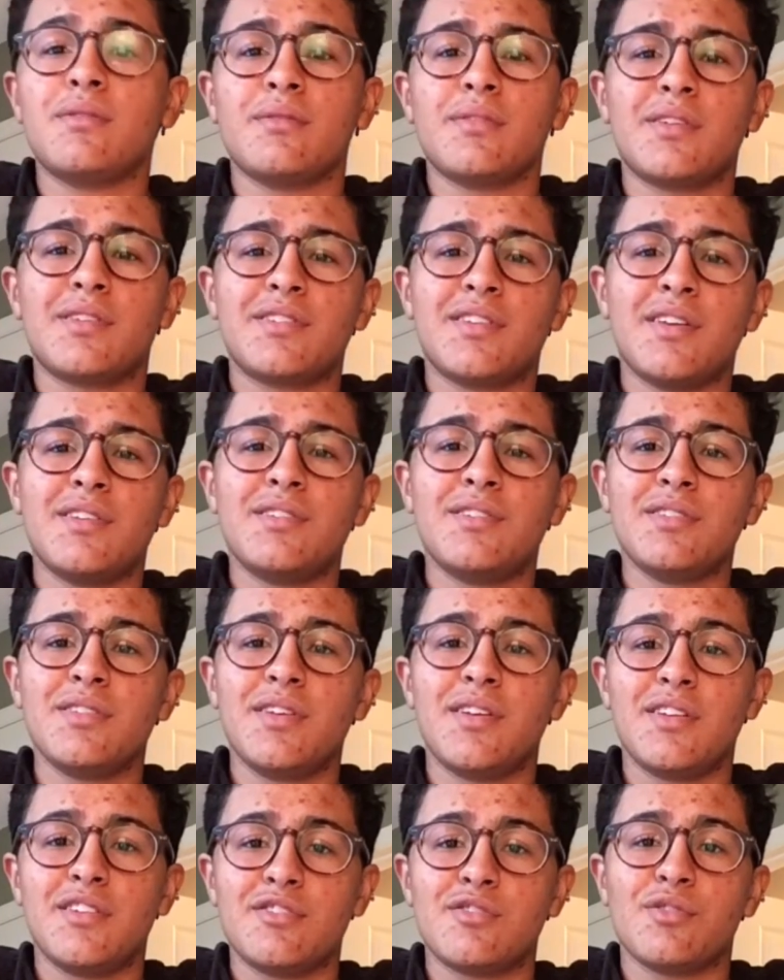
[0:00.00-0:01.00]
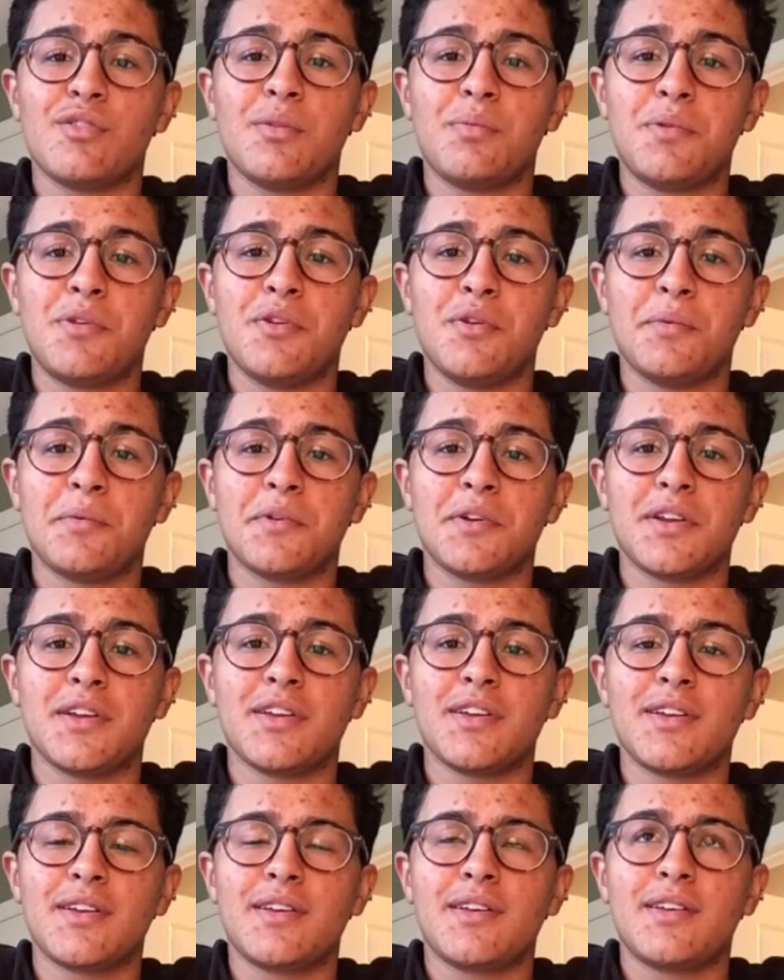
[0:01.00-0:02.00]
essentially enjoy
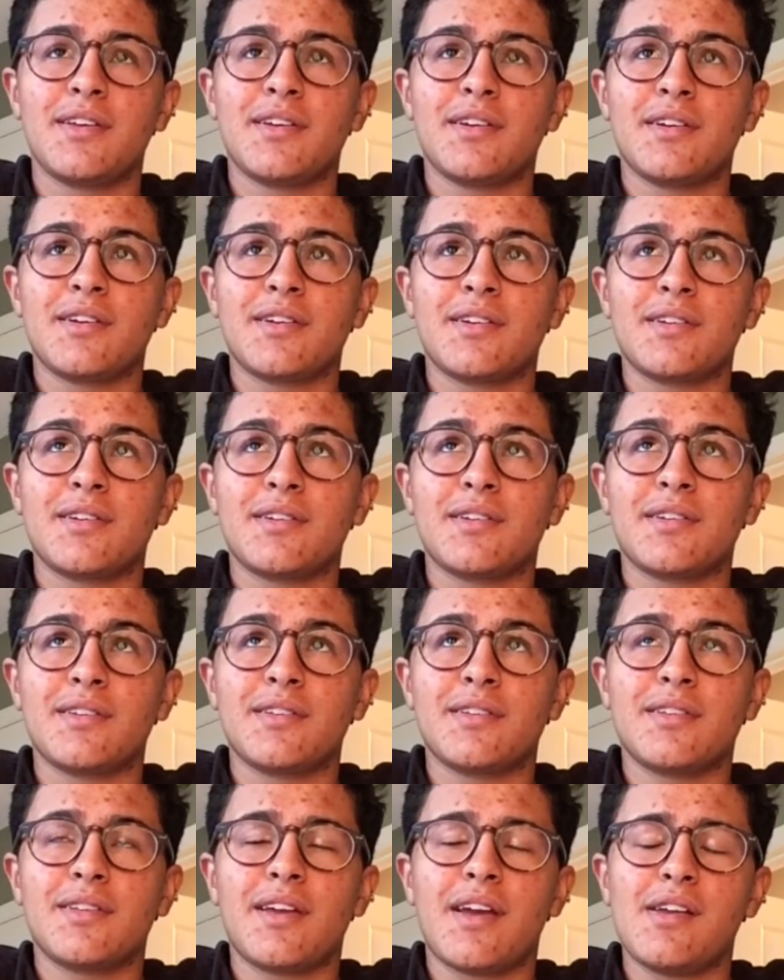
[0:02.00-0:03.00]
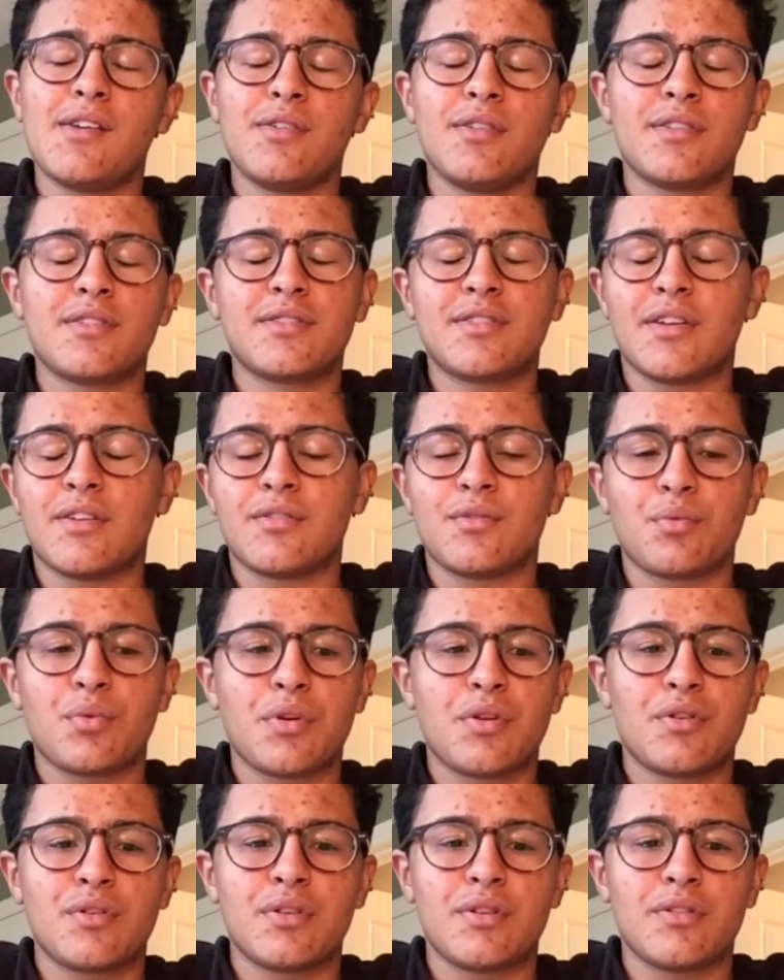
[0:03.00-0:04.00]
puberty. I know that sounds
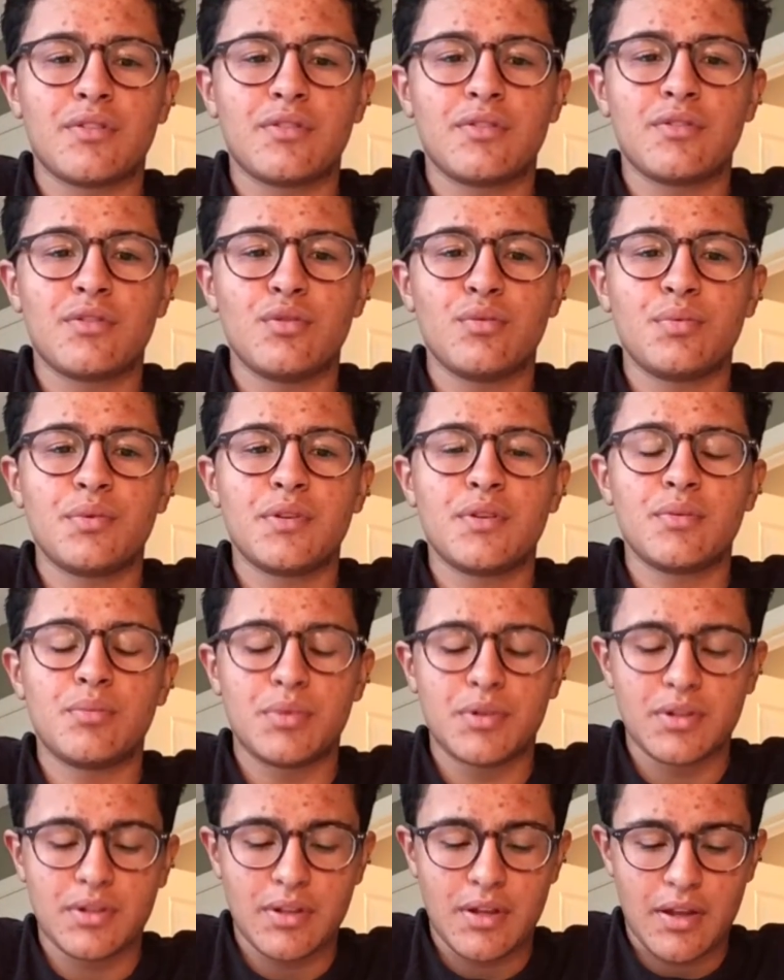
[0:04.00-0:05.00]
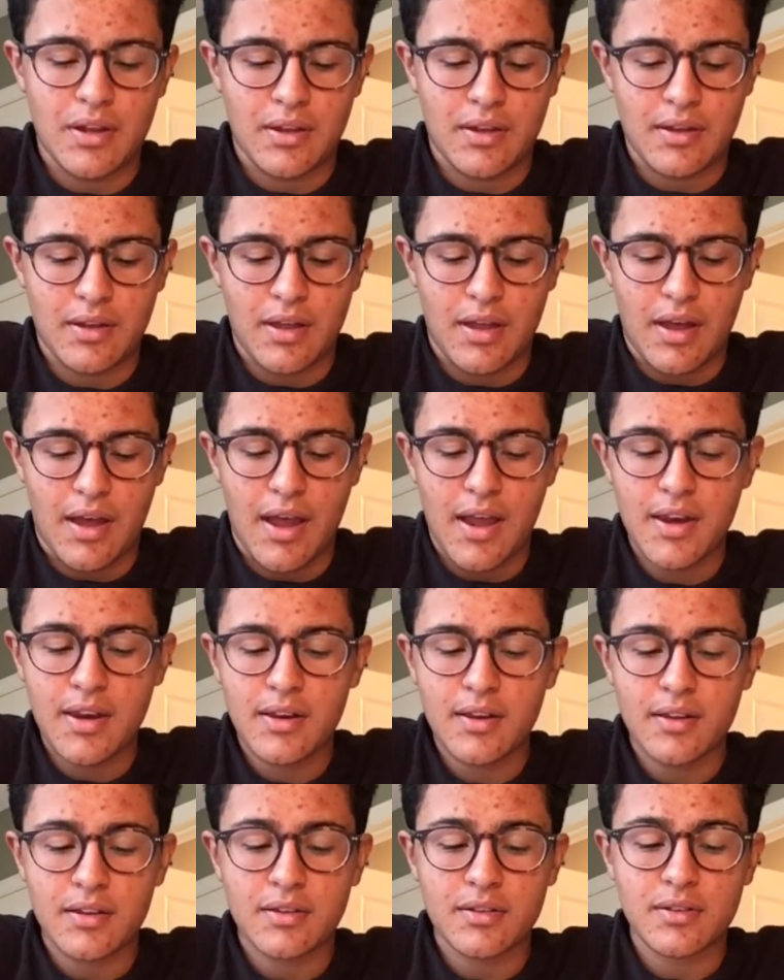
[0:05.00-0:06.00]
weird and stupid, but like, I
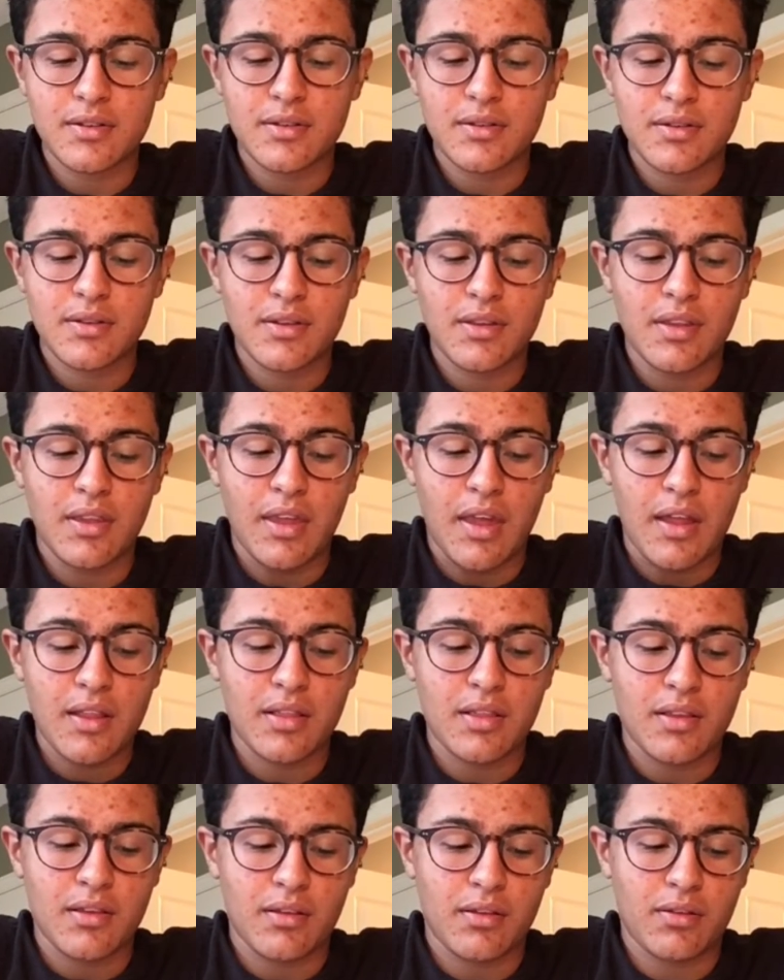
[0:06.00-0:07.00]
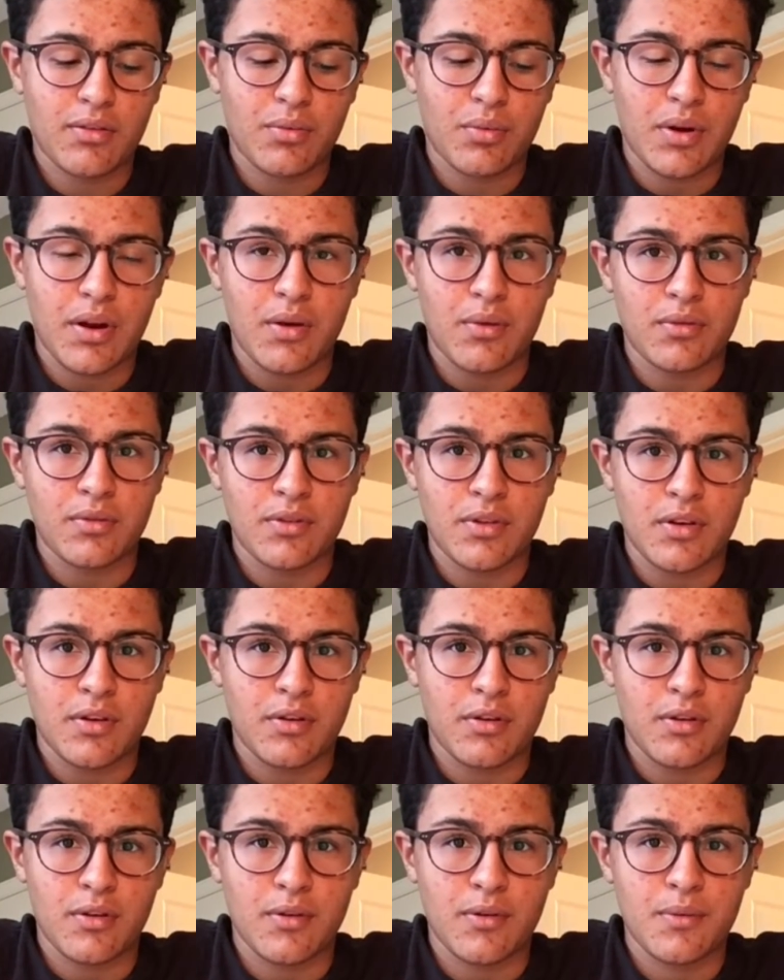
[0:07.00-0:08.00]
didn't get this when I was
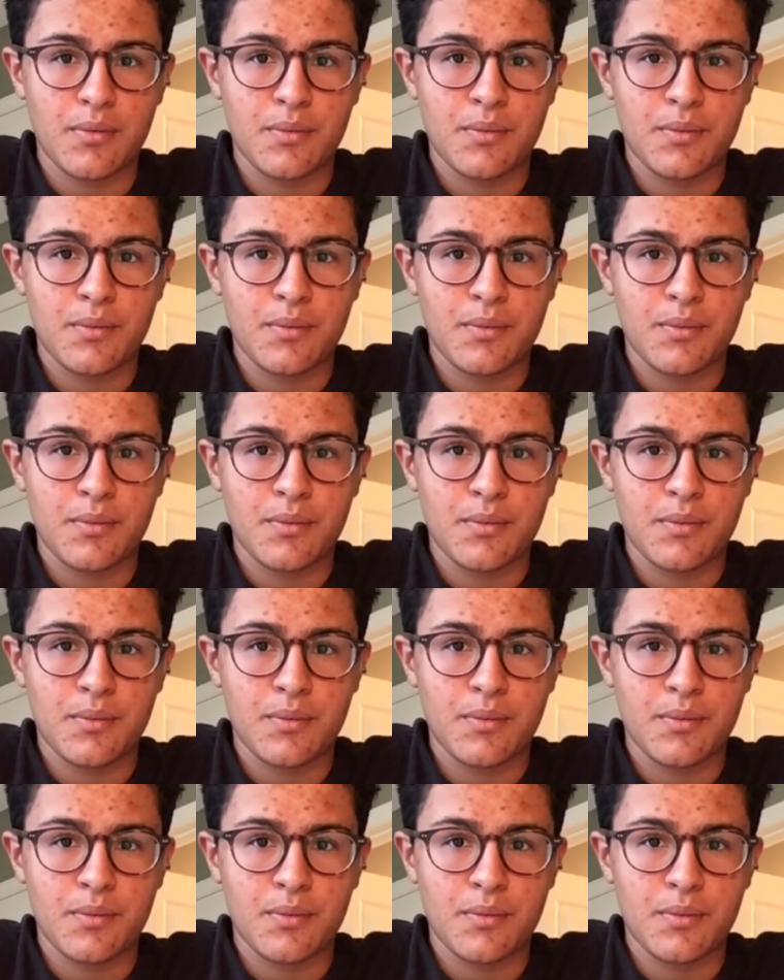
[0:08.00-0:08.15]
younger.